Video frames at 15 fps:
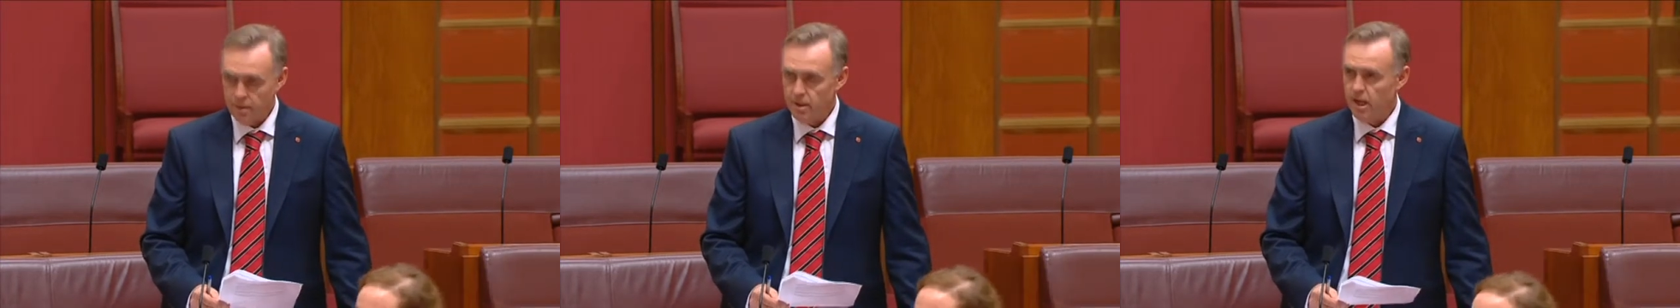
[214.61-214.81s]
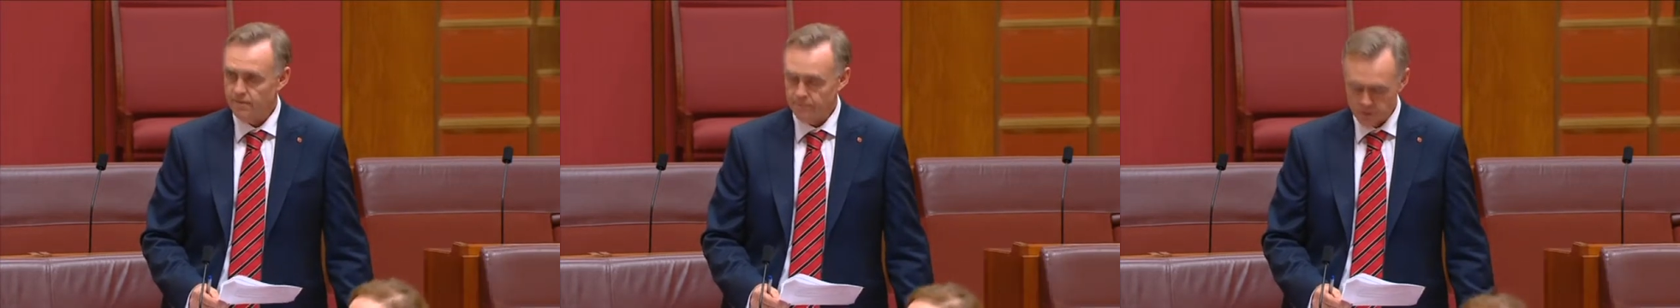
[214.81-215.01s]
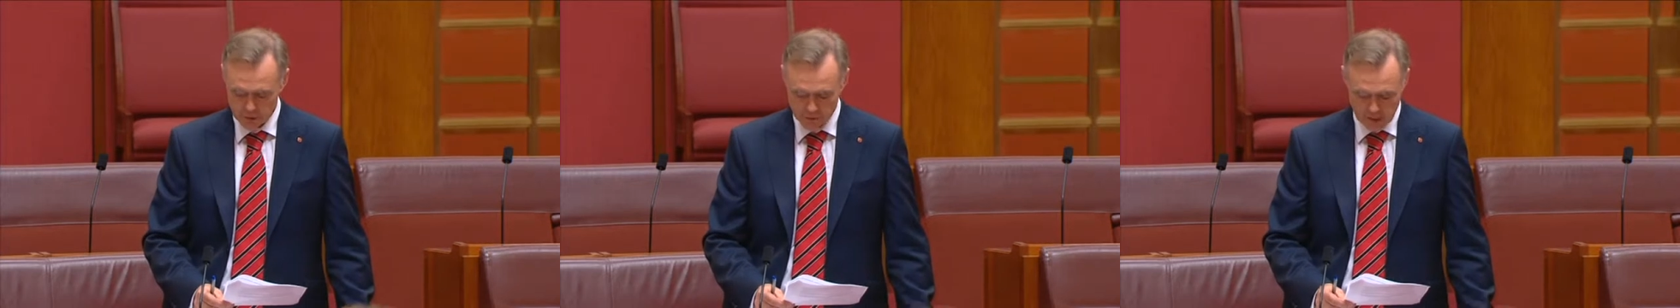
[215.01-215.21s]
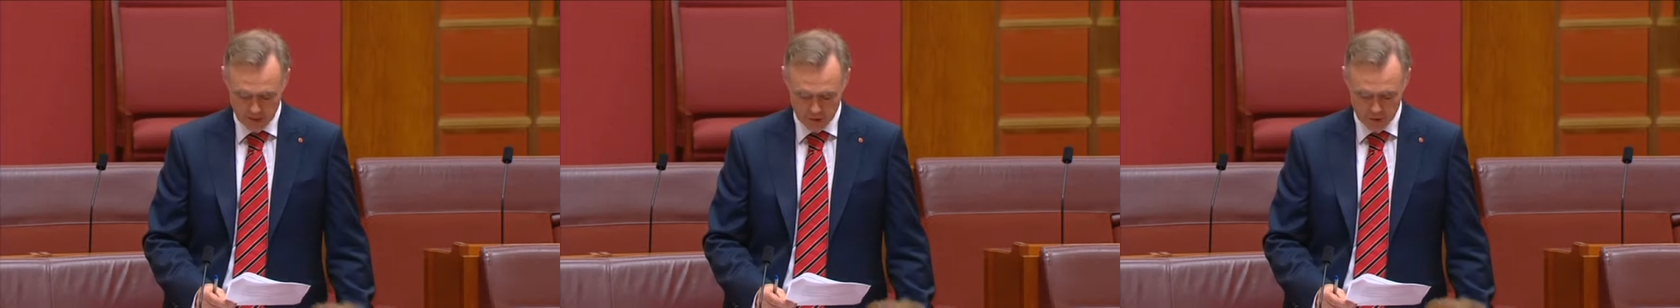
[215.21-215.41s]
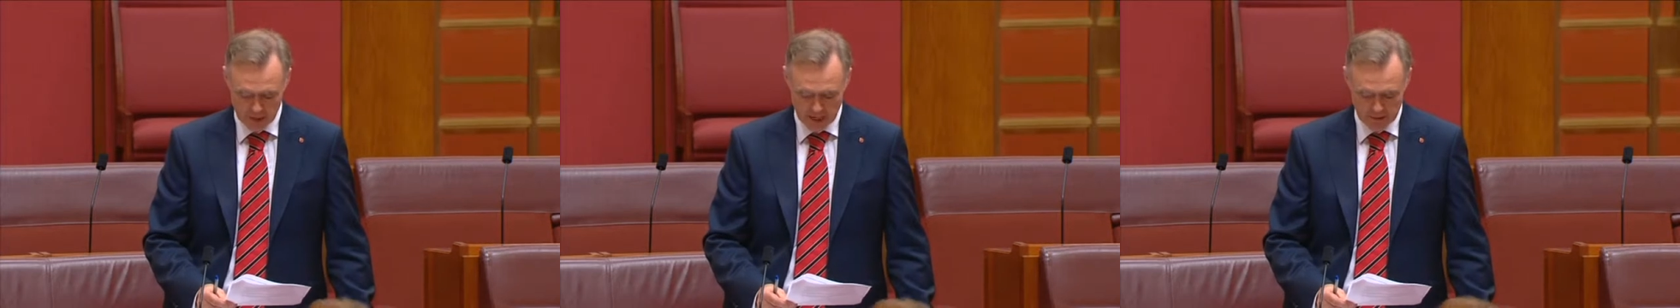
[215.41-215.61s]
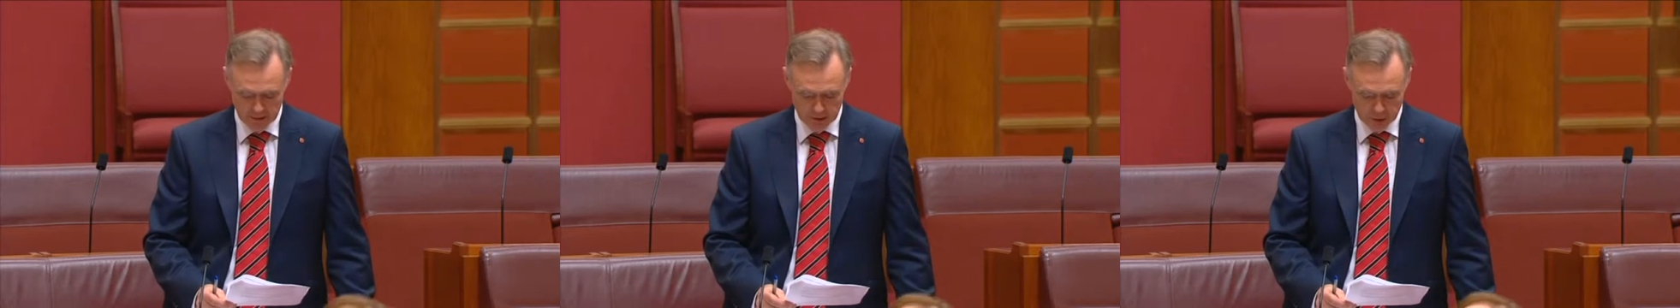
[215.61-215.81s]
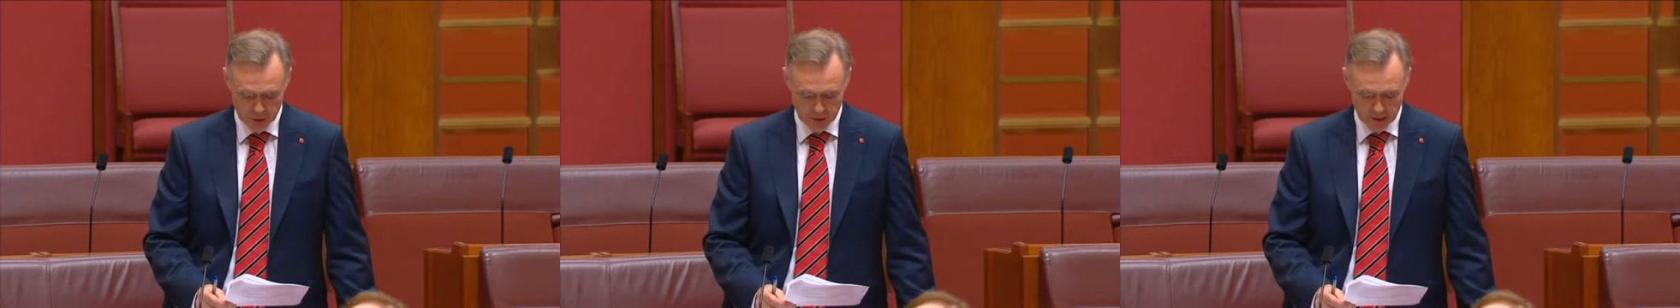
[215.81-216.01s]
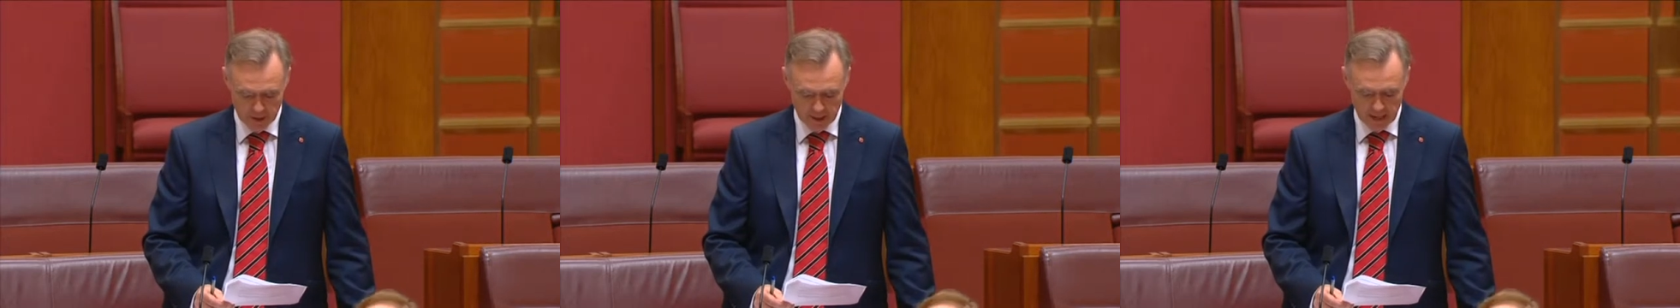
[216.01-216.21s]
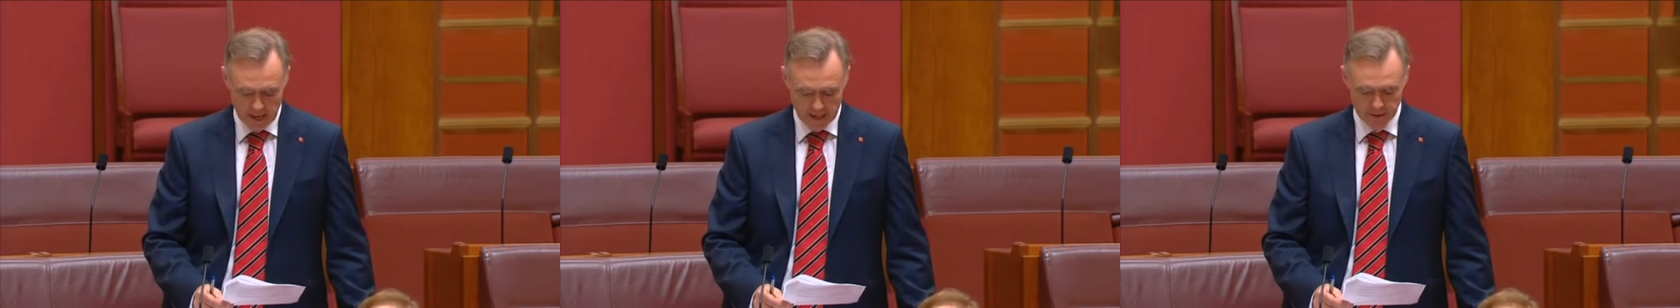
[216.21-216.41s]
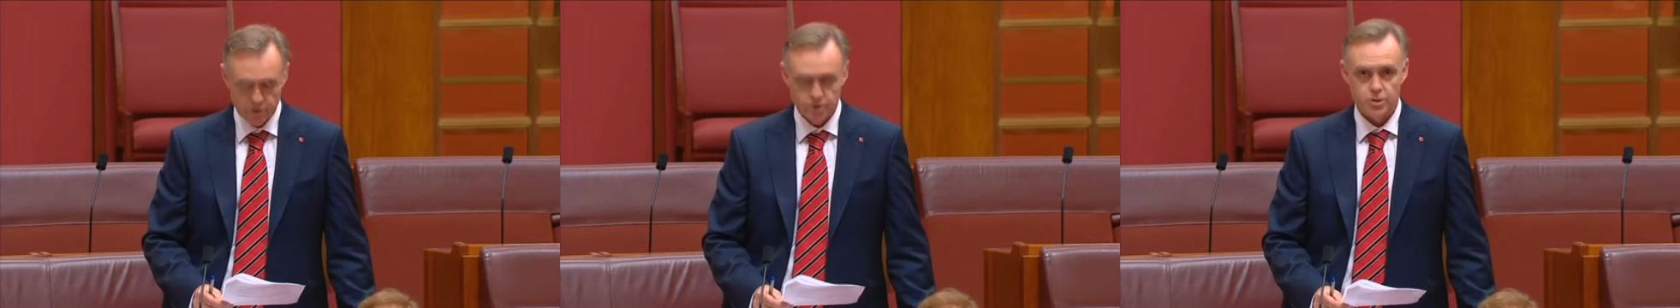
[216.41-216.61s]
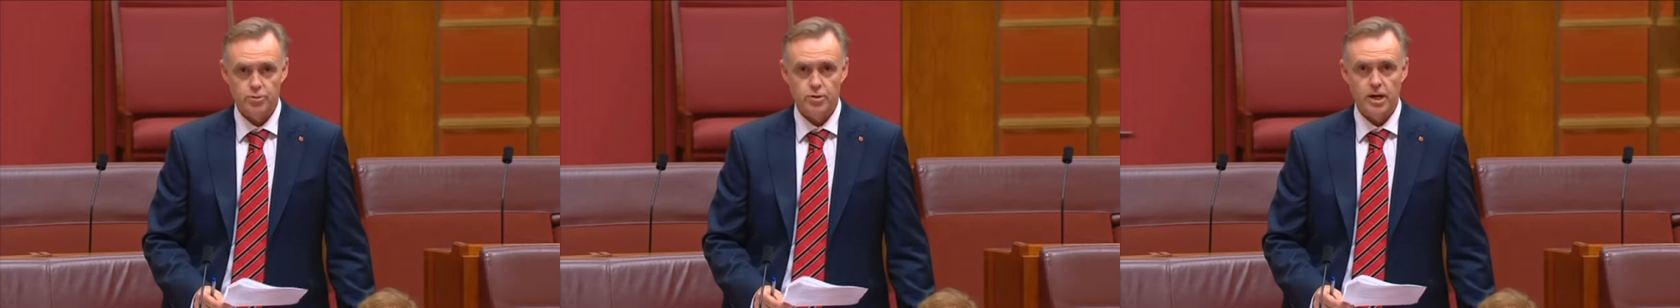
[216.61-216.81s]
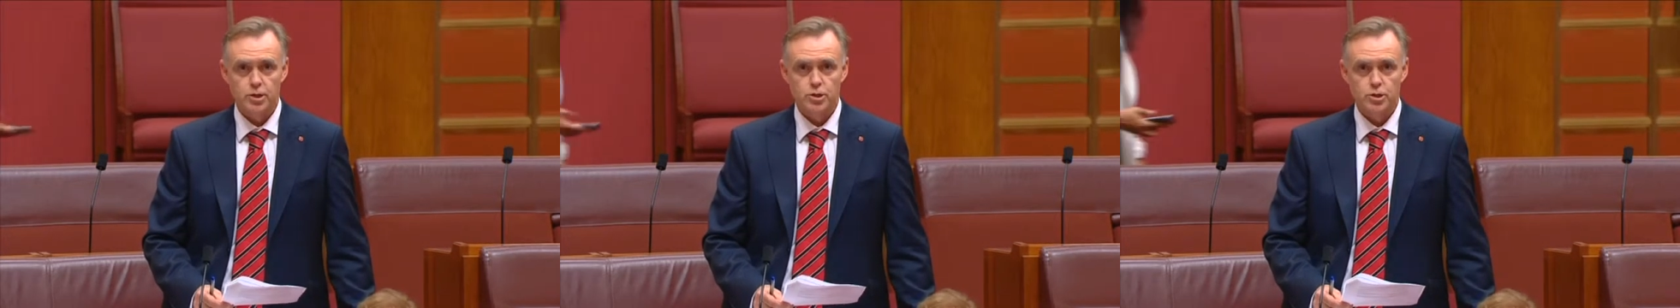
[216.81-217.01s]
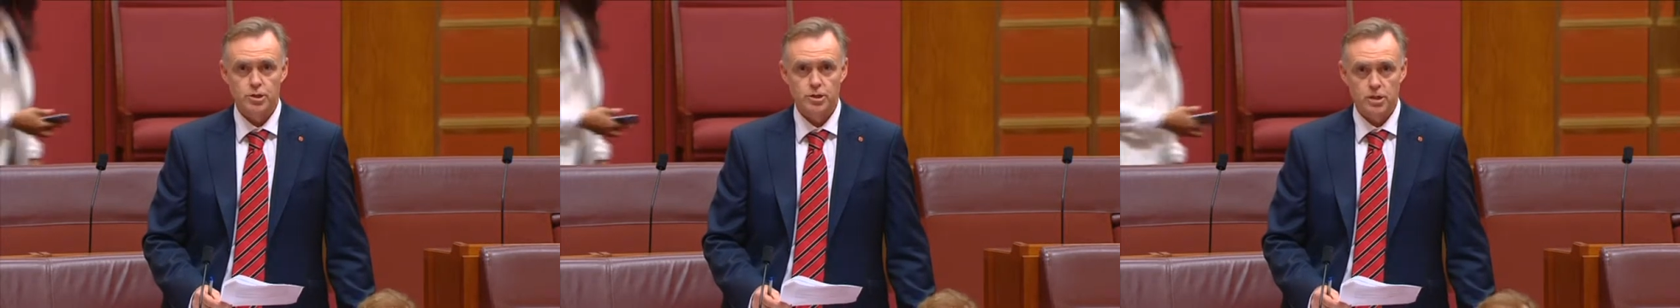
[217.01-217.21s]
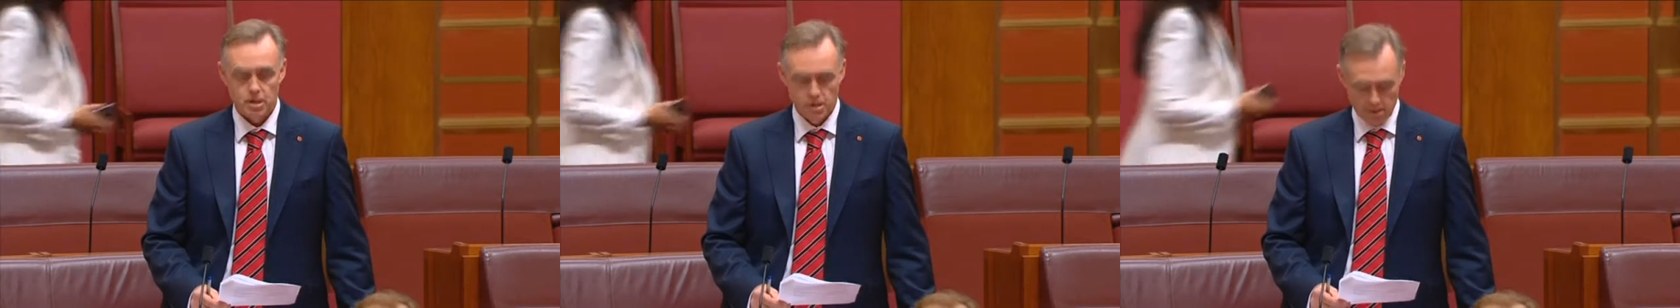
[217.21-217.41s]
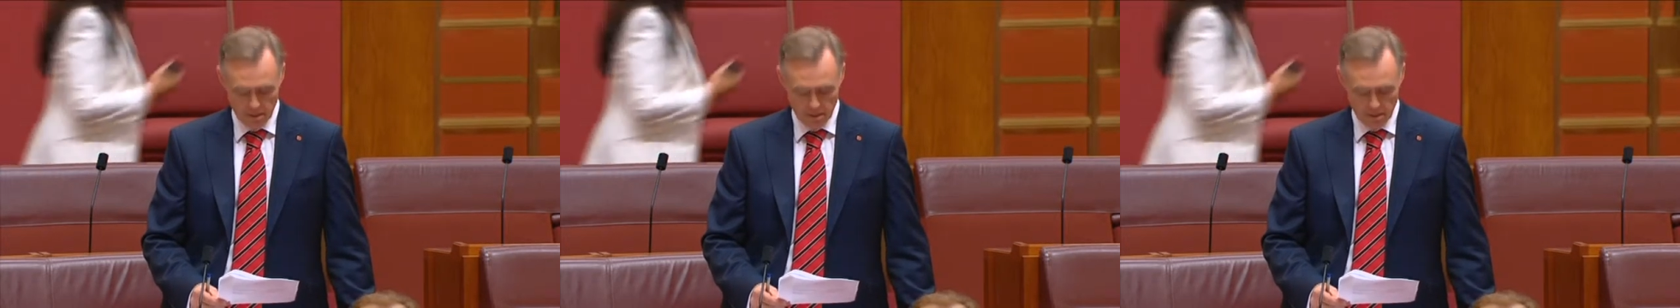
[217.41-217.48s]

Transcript: infrastructure damage and the destruction